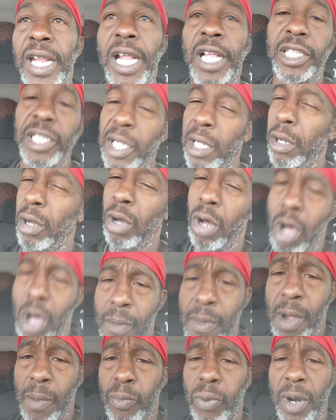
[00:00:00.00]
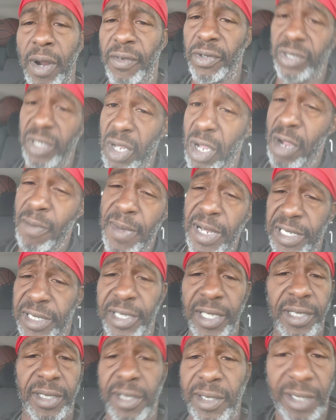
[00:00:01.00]
And I tell all my brothers, all my
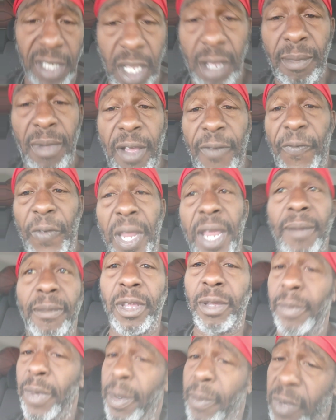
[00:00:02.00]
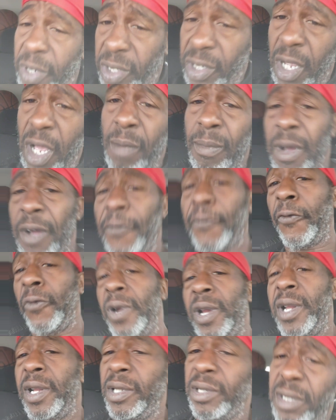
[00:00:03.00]
sisters, all my family members, all my
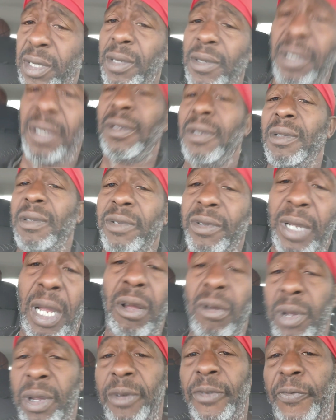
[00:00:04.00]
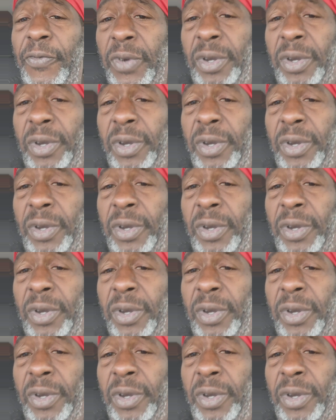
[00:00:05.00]
friends, I don't give a